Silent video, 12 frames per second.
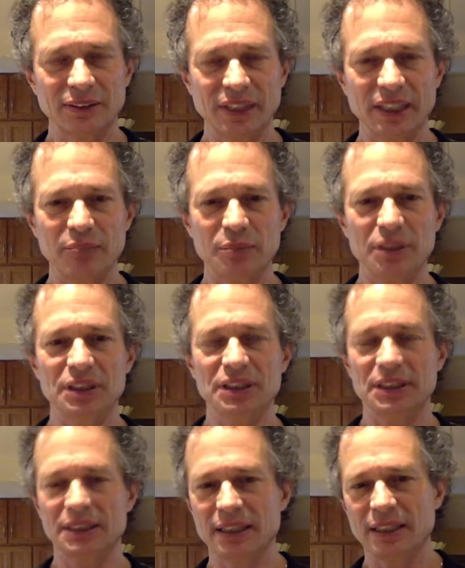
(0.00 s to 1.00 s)
Okay,
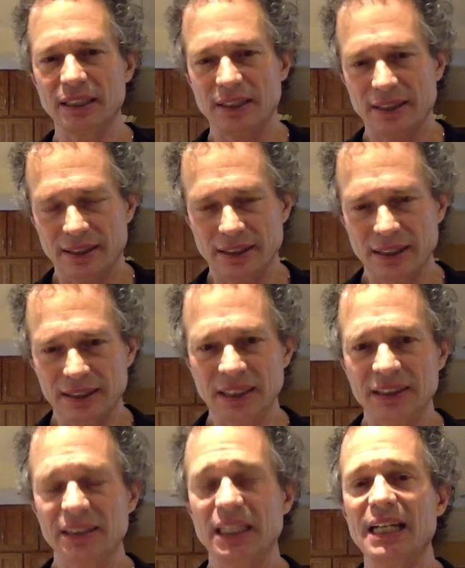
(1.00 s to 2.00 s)
because the
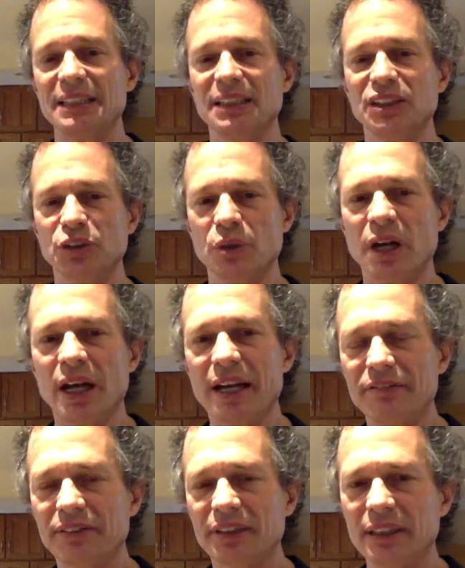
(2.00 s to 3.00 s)
identity has the
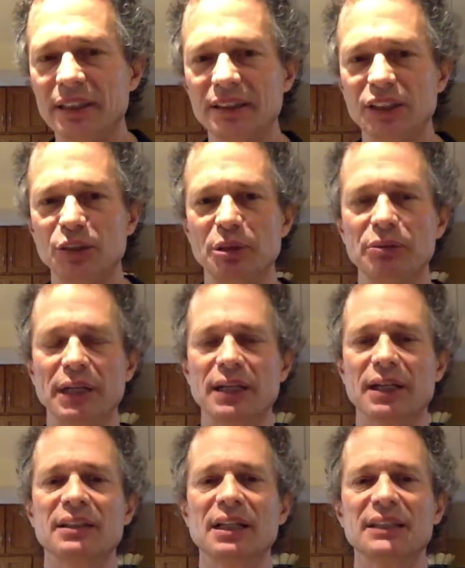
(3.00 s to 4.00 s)
drive to be
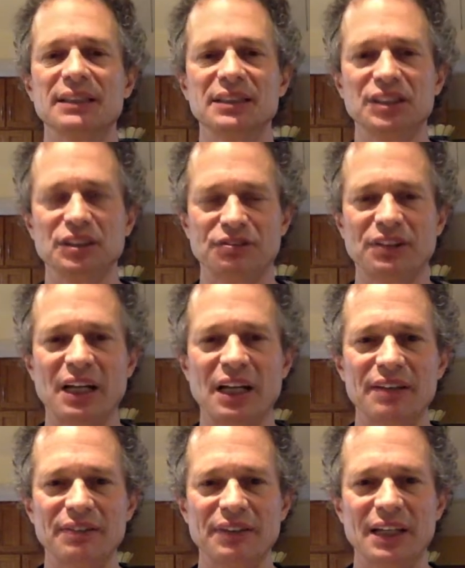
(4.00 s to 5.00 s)
recognized and
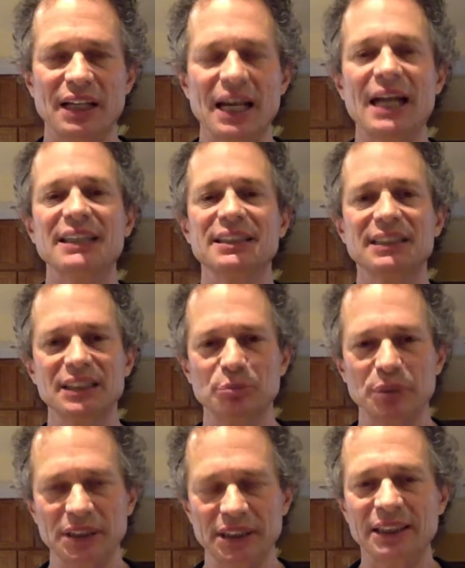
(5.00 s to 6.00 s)
survive as it is
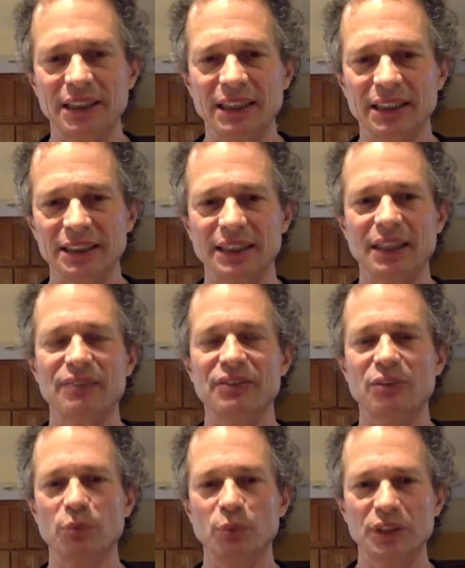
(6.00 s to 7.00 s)
presenting itself
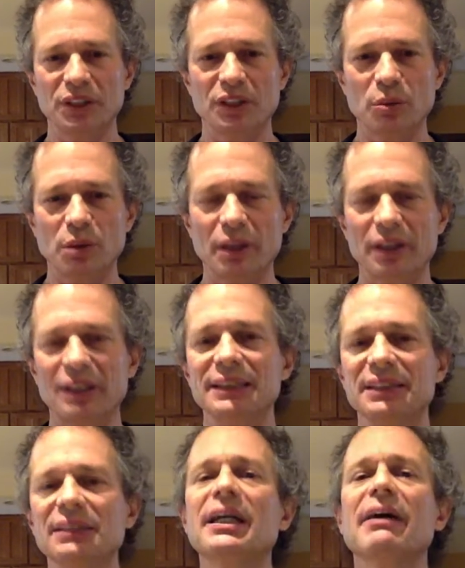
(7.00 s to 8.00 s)
with the qualities
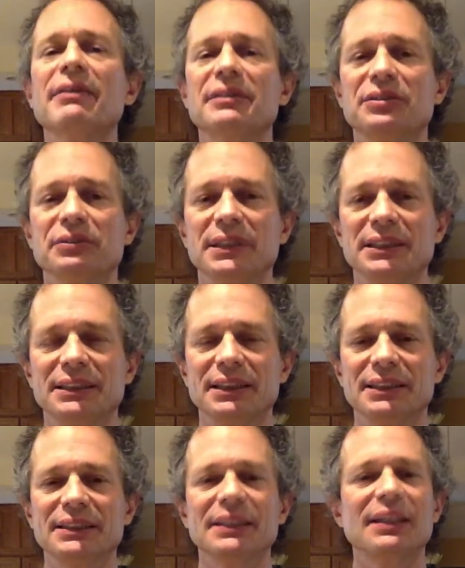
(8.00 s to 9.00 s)
and
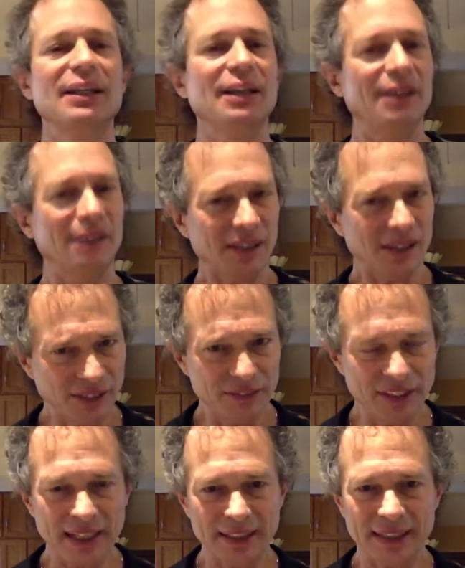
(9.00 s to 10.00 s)
characteristics
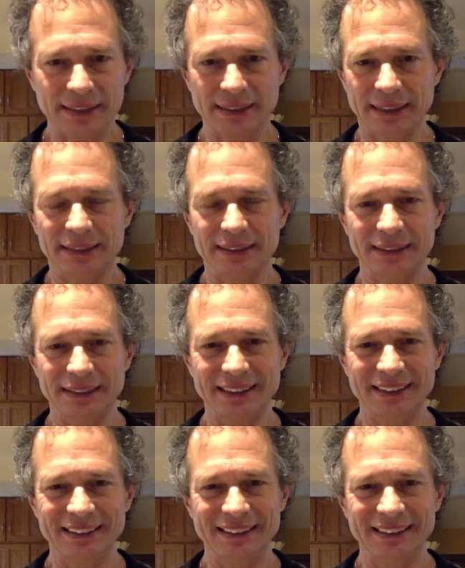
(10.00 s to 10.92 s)
of that identity.